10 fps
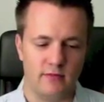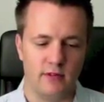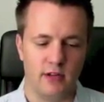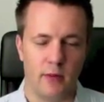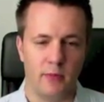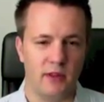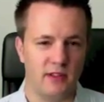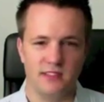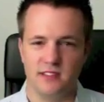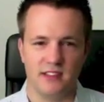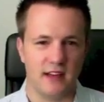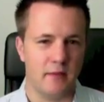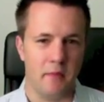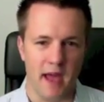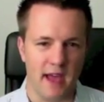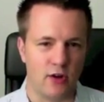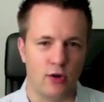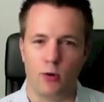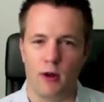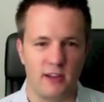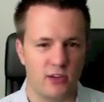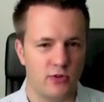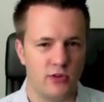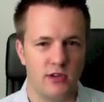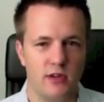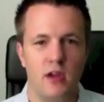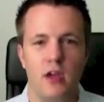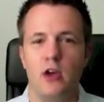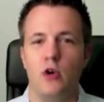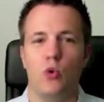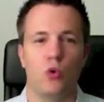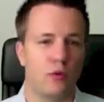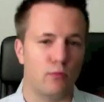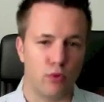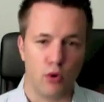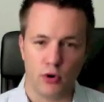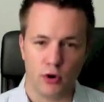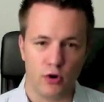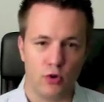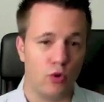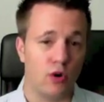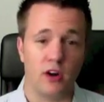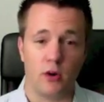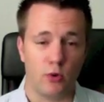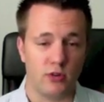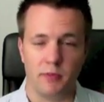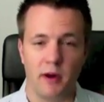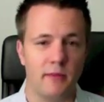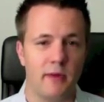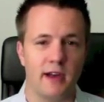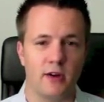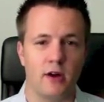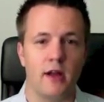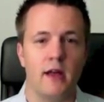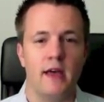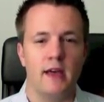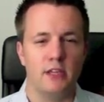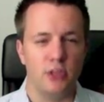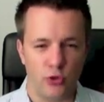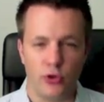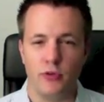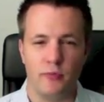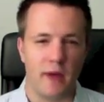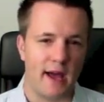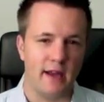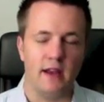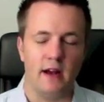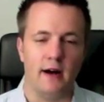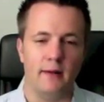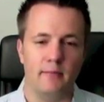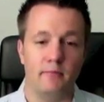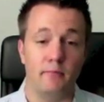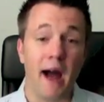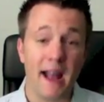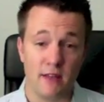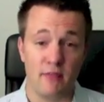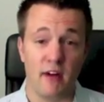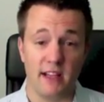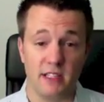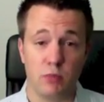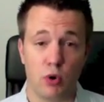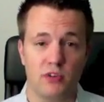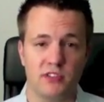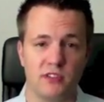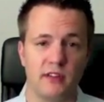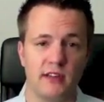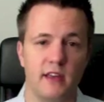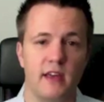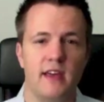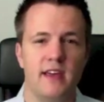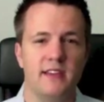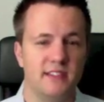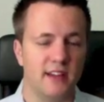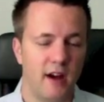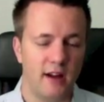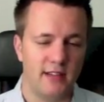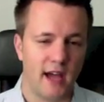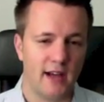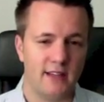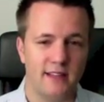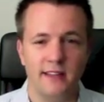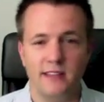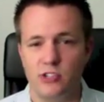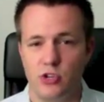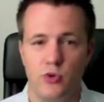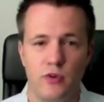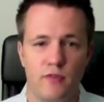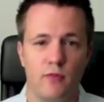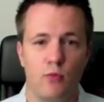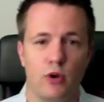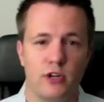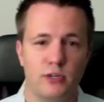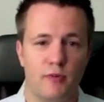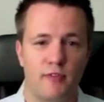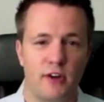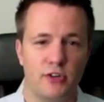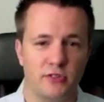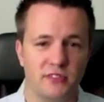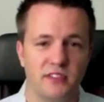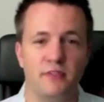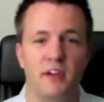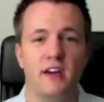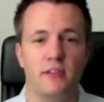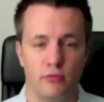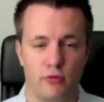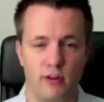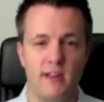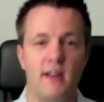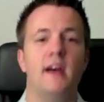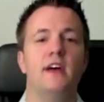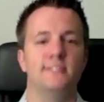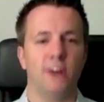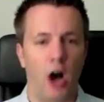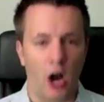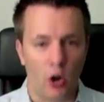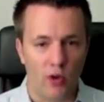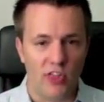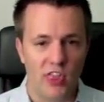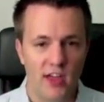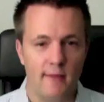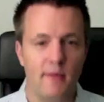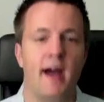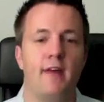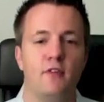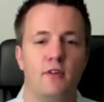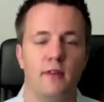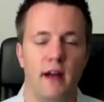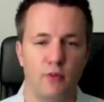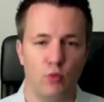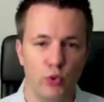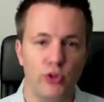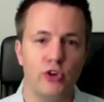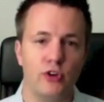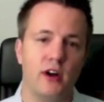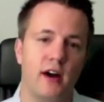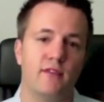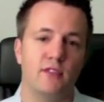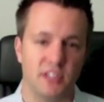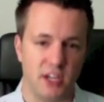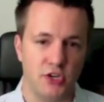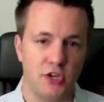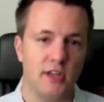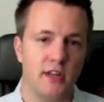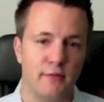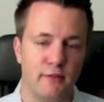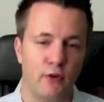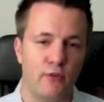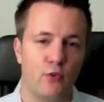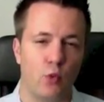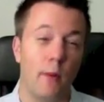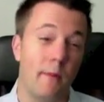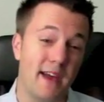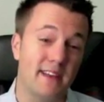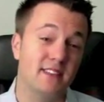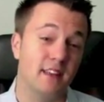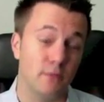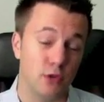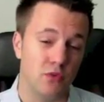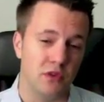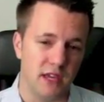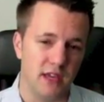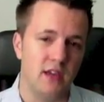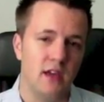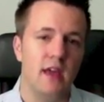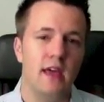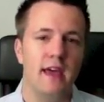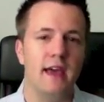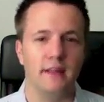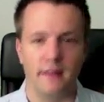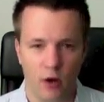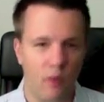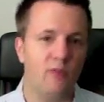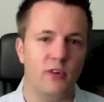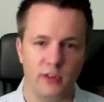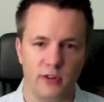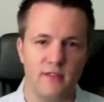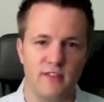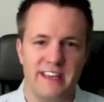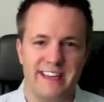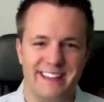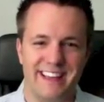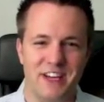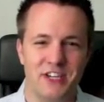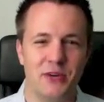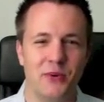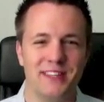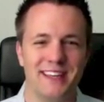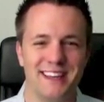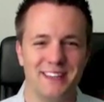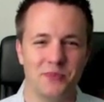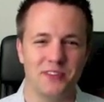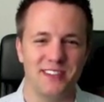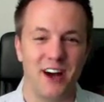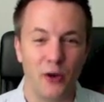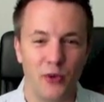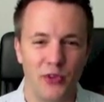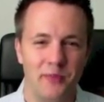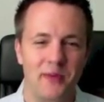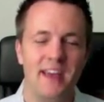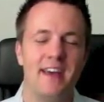company that's inside a bank or credit union or a broker or correspondent banker, you know the good and bad. My advice personally is to contact at least 2 different mortgage professionals, if not 3. Talk with them, have a really good conversation to get a feel for what makes them unique, and hopefully they'll give you an indication of what that is when you talk with them.